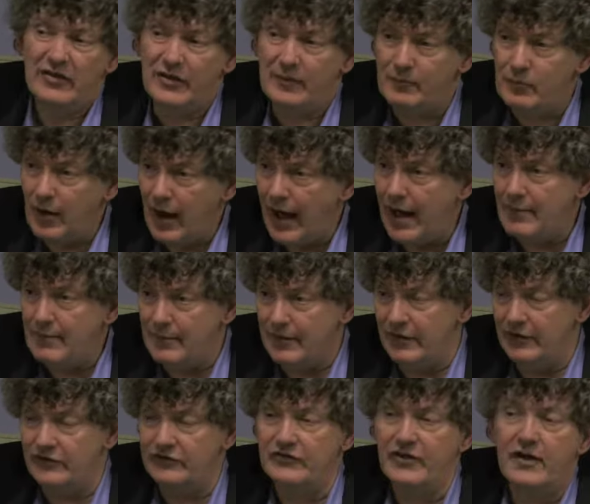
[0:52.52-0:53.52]
The problem
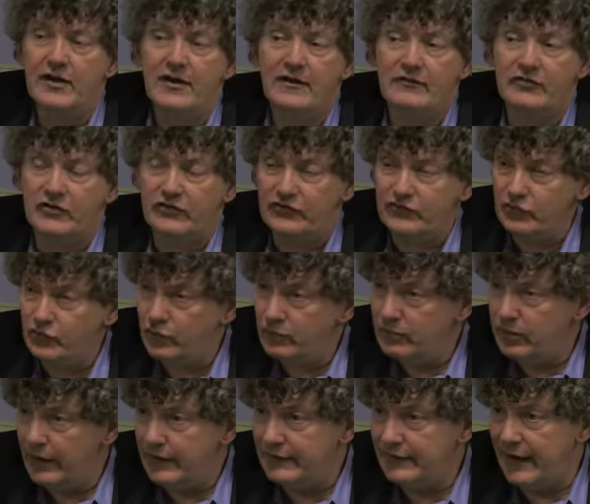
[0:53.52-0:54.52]
is, if the stool
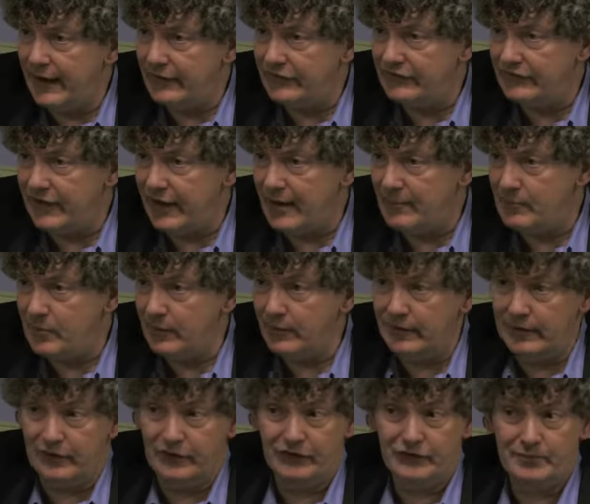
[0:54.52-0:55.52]
blood test sample
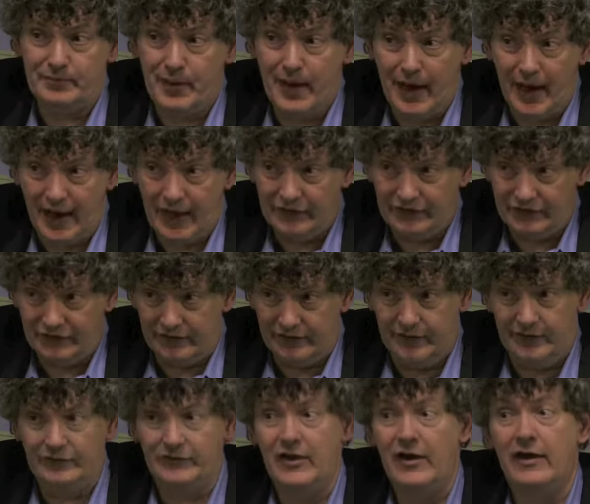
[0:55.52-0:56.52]
is
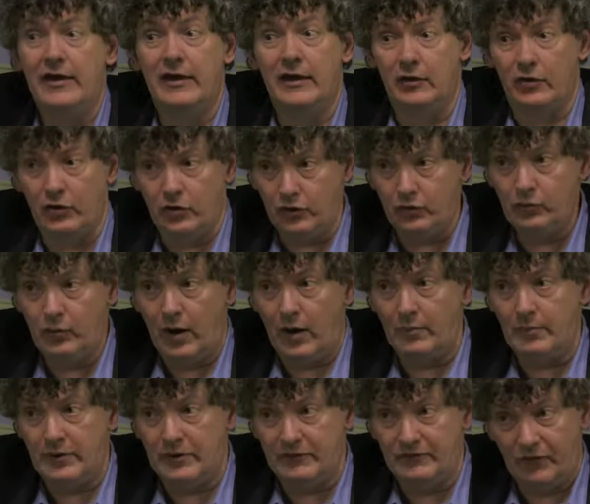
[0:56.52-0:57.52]
positive, it could
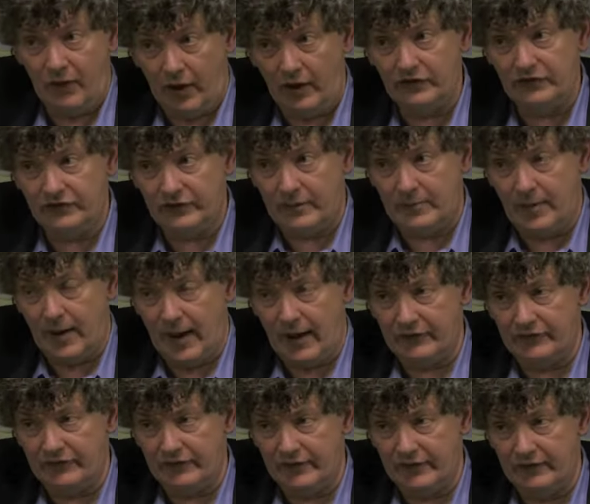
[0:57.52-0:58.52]
well be falsely
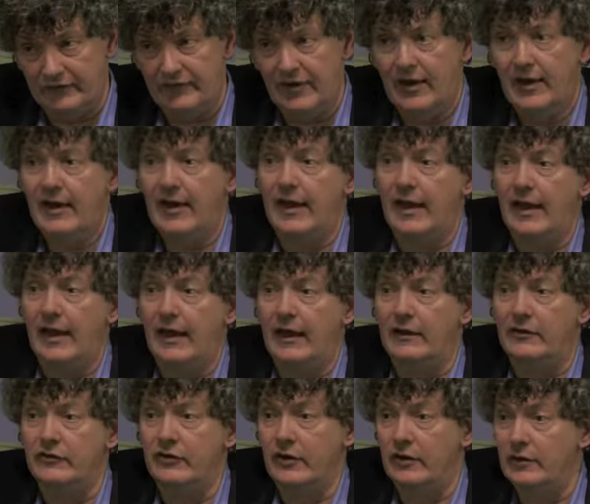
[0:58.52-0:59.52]
positive
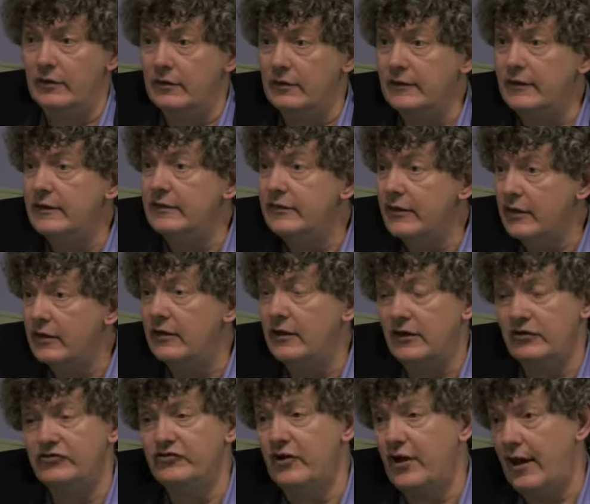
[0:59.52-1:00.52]
and lead the
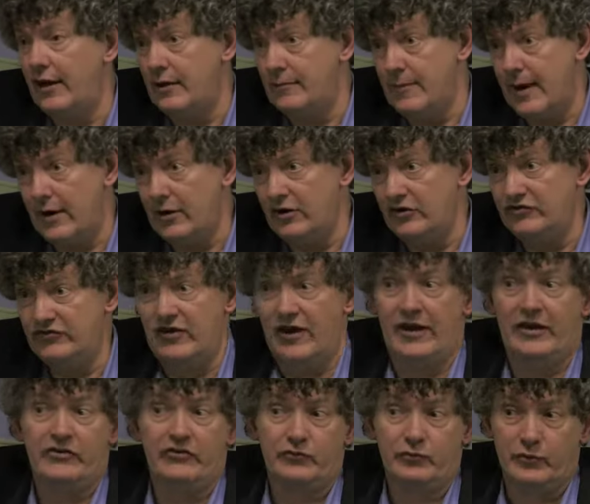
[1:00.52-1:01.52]
clinician on a merry
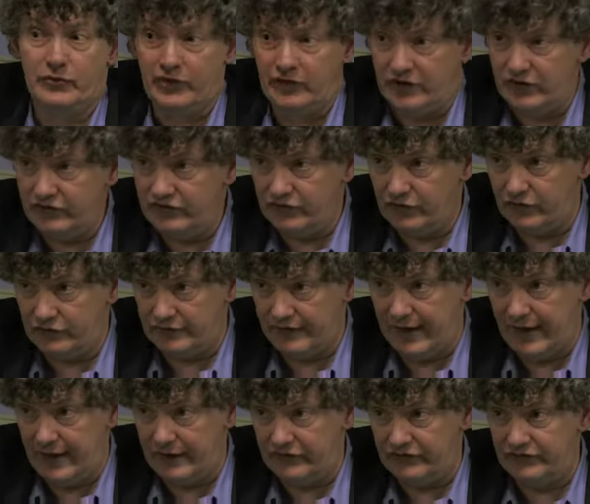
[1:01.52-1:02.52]
chase with additional
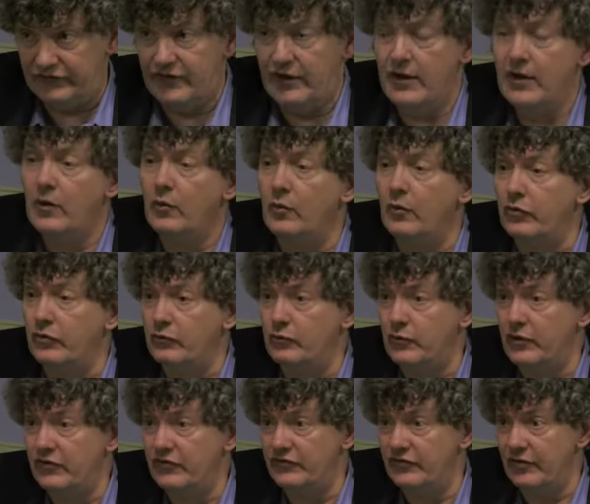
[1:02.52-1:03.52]
tests with
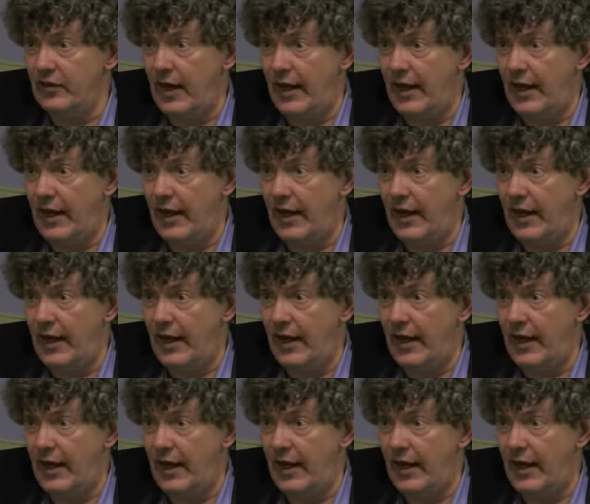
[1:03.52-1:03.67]
risks